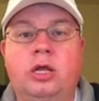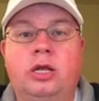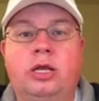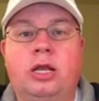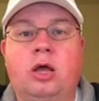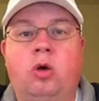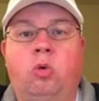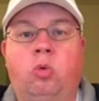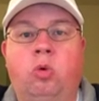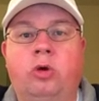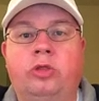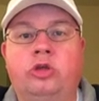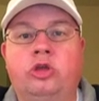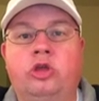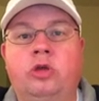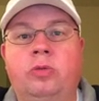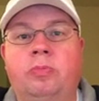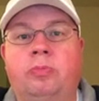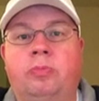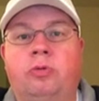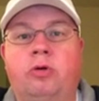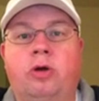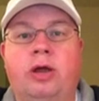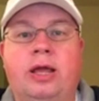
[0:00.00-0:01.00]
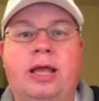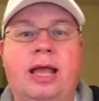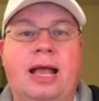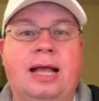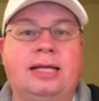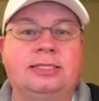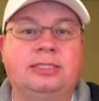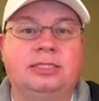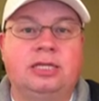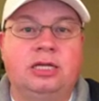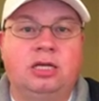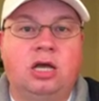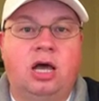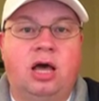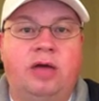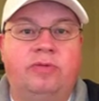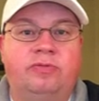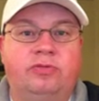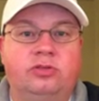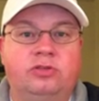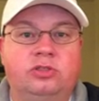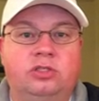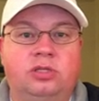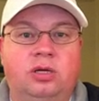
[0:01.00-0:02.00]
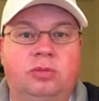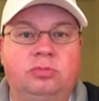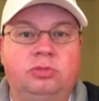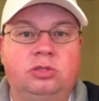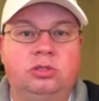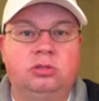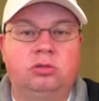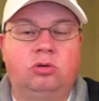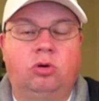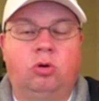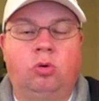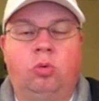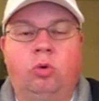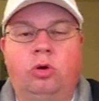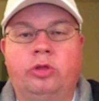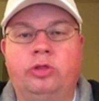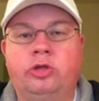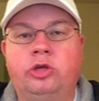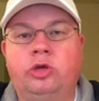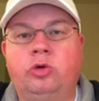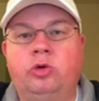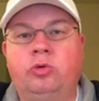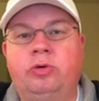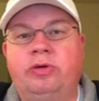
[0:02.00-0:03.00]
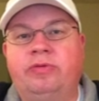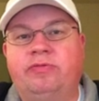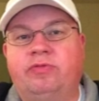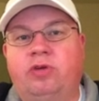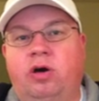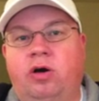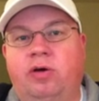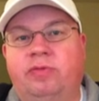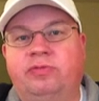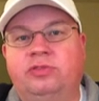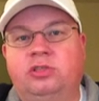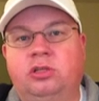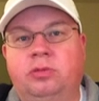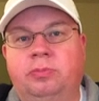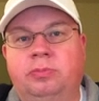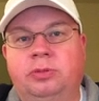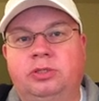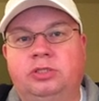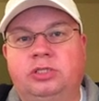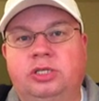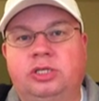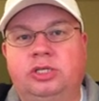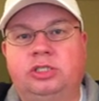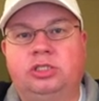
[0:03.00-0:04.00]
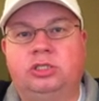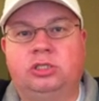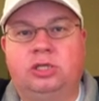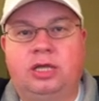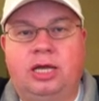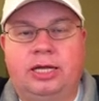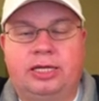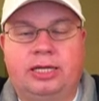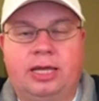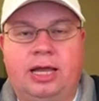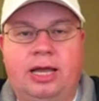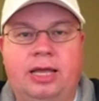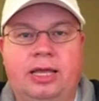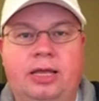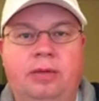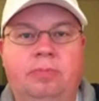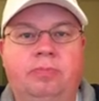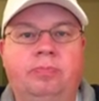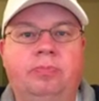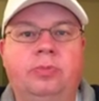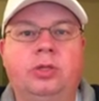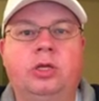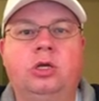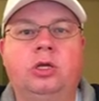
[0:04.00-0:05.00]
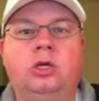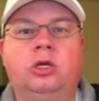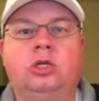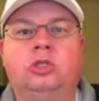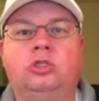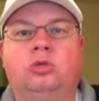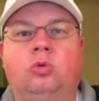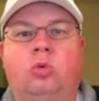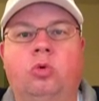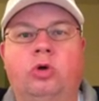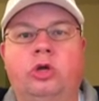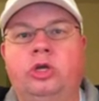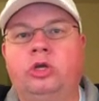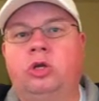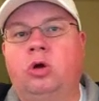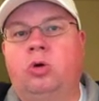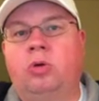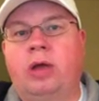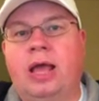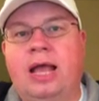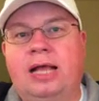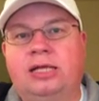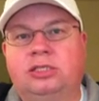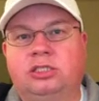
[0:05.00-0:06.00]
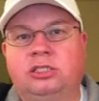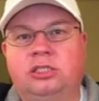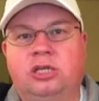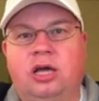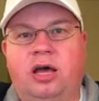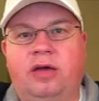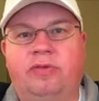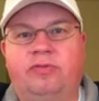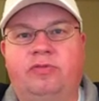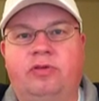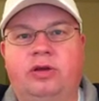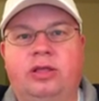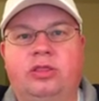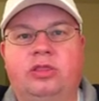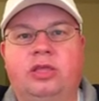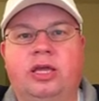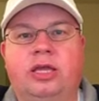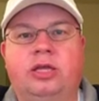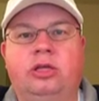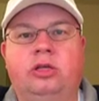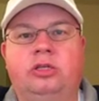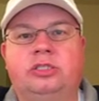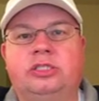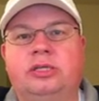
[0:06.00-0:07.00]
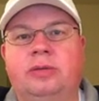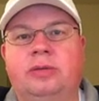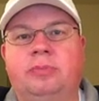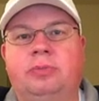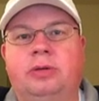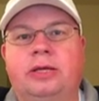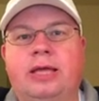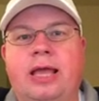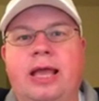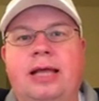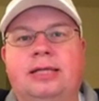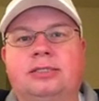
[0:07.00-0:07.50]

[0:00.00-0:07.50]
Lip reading: Now, whether you pray asking God for something, or whether you evolve to the position like I am, to where you don't ask God for anything, you simply